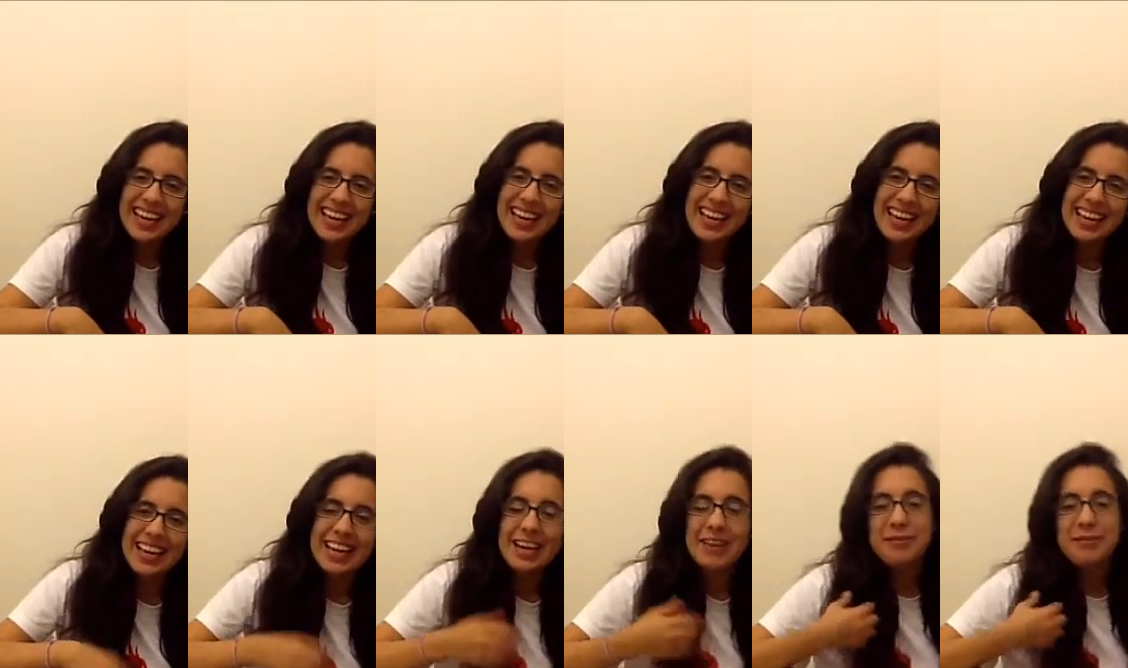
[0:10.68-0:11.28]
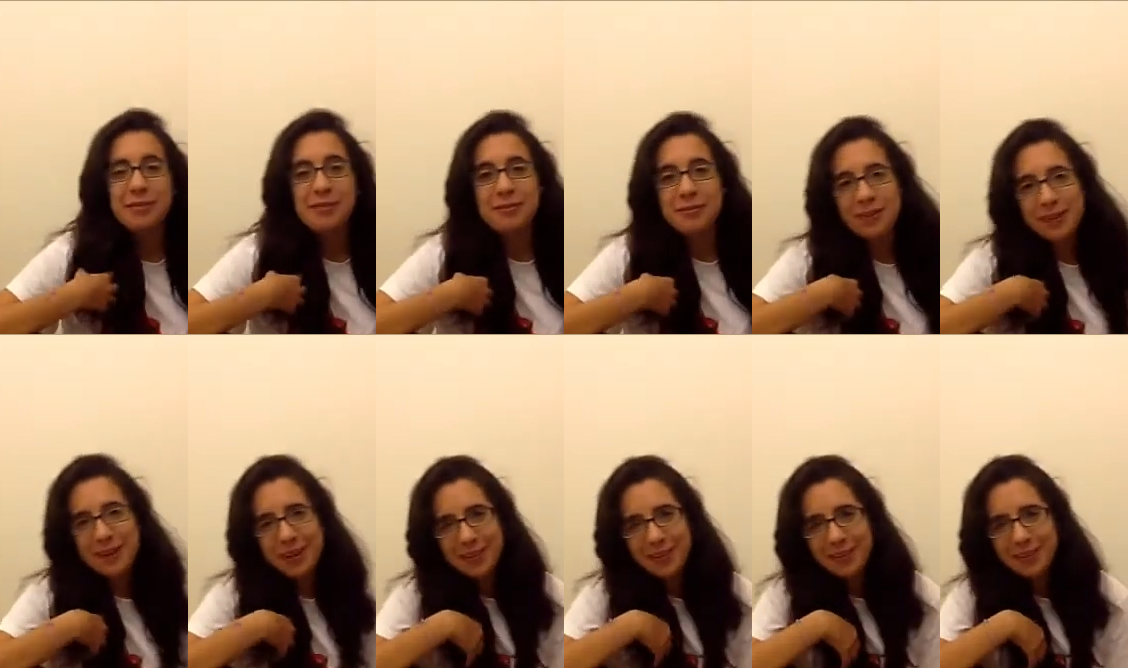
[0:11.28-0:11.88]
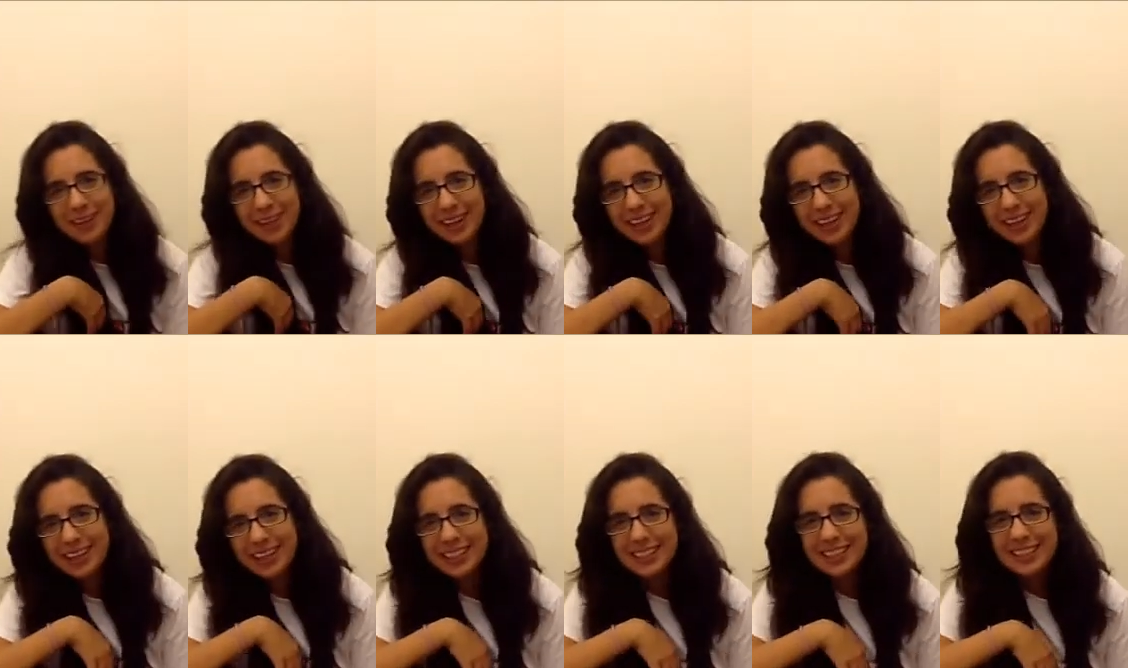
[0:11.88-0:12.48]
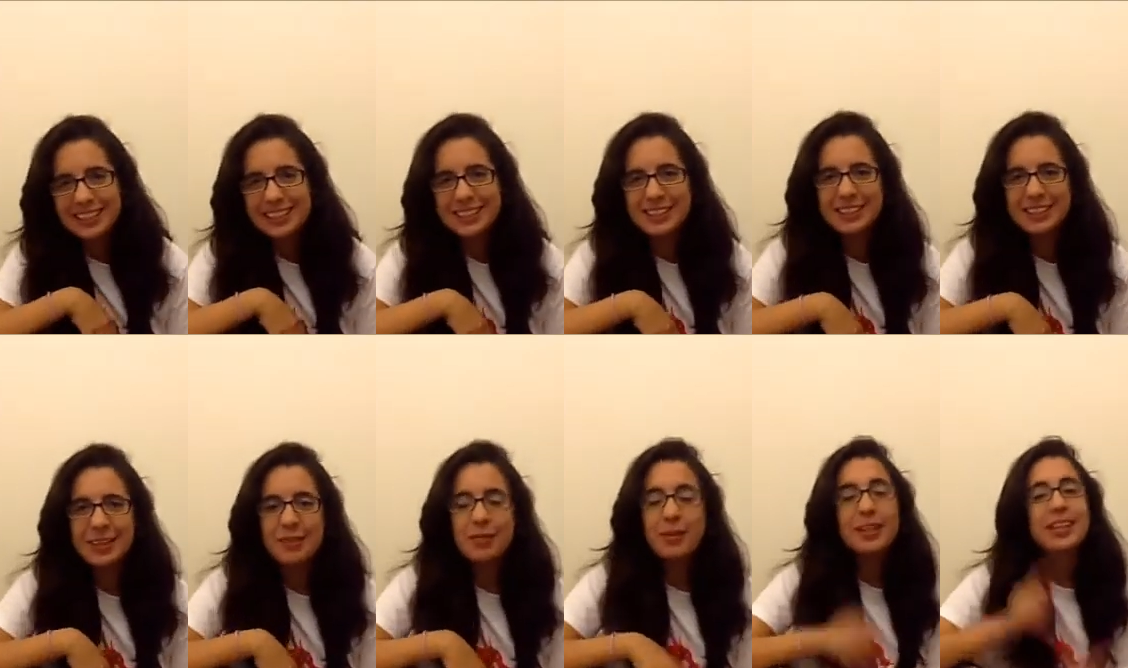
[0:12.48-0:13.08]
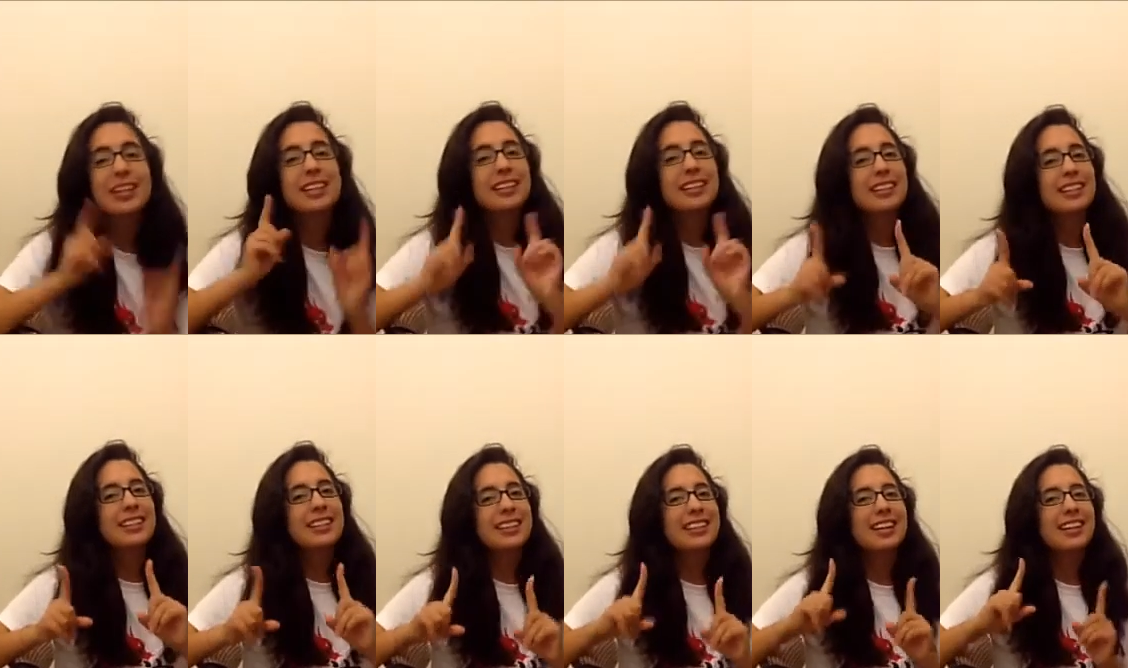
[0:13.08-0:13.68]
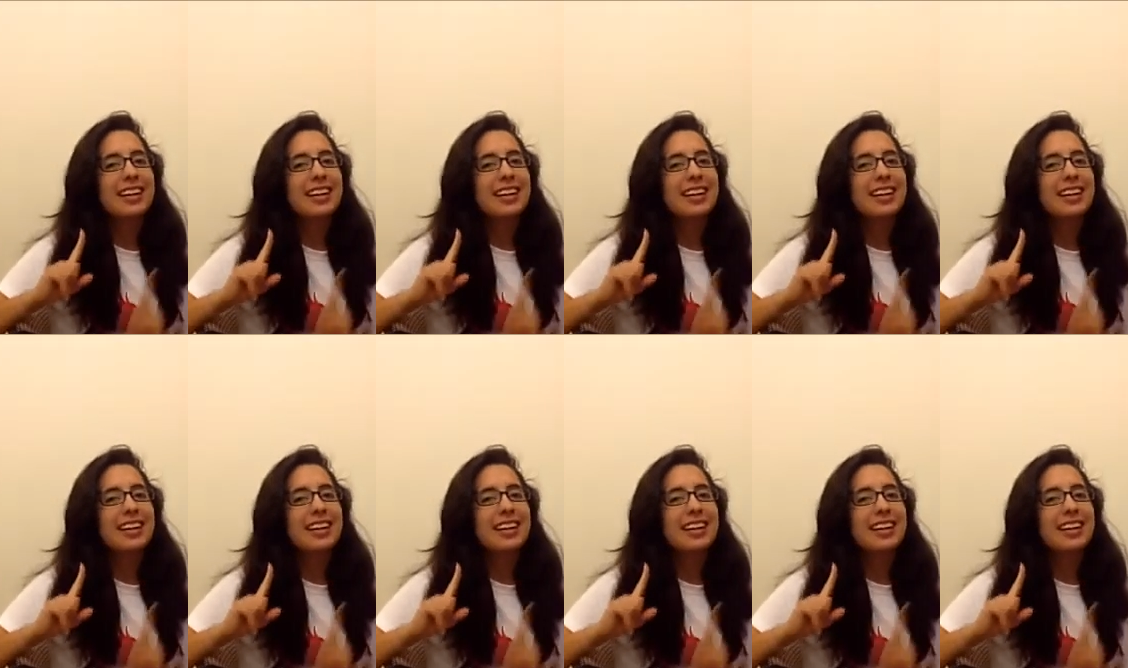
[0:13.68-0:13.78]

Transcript: and I am from Paraguay. But currently